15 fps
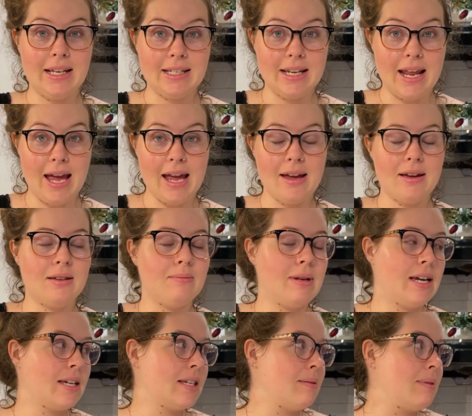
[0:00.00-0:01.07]
today
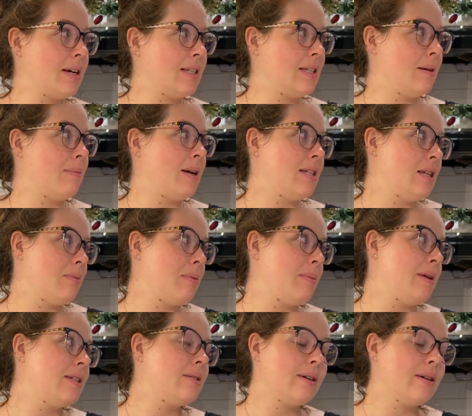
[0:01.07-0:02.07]
because I mix up my supplements.